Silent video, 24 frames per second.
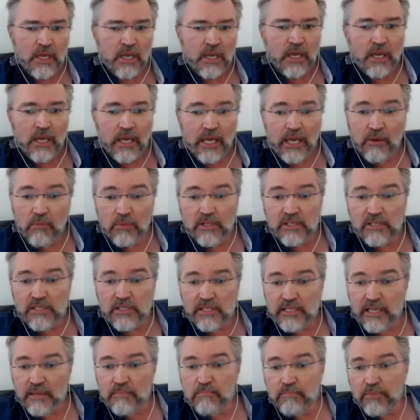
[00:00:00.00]
it will
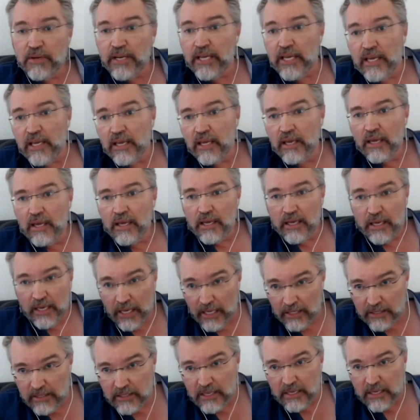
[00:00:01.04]
simply
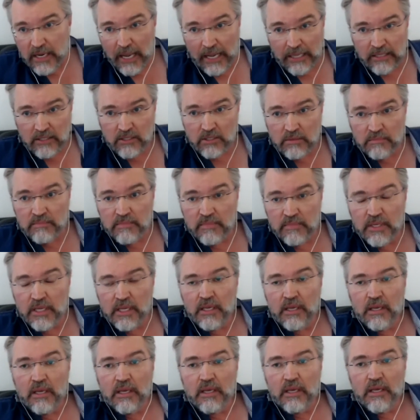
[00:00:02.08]
hit an atom
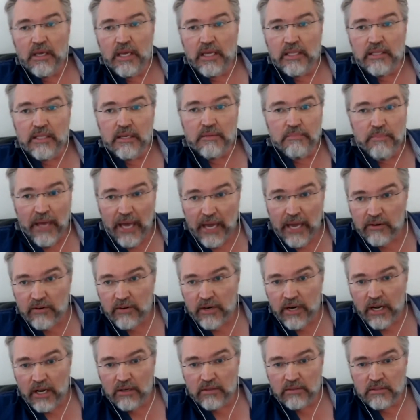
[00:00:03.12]
in the
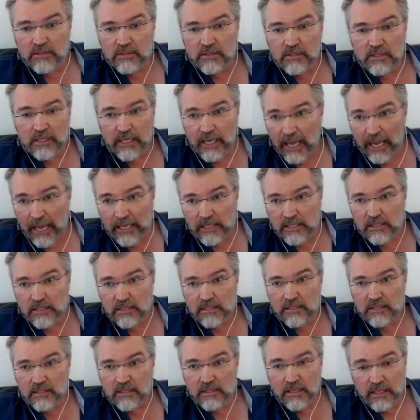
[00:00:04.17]
background
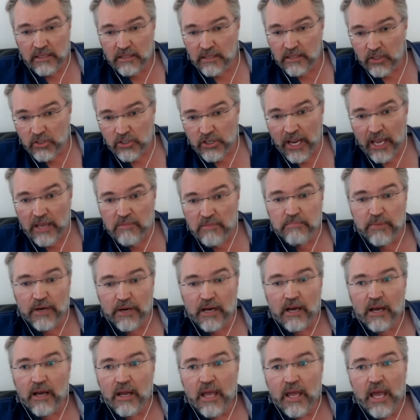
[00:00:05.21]
gas in the
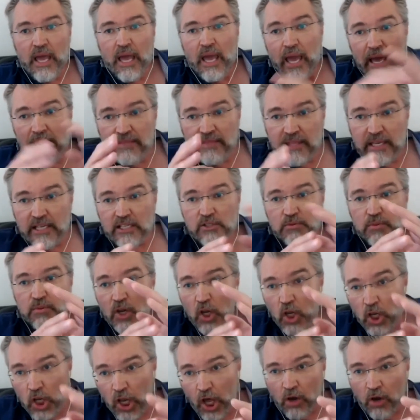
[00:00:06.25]
chamber, and this
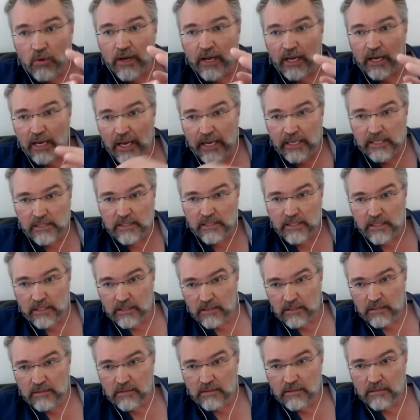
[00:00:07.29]
will localize
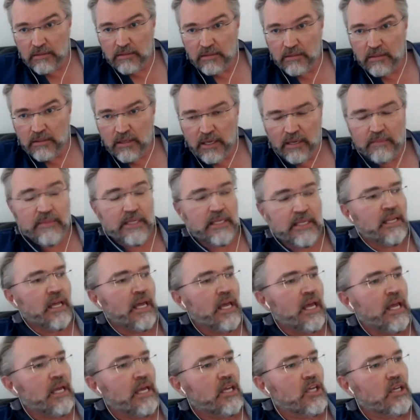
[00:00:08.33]
it. I mean,
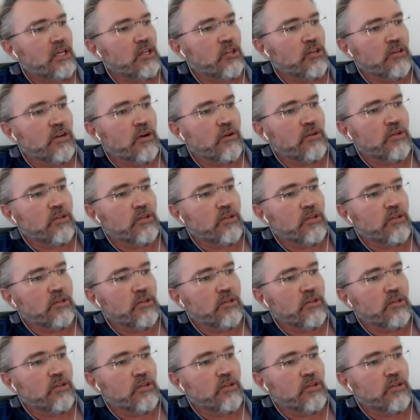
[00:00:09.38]
you know,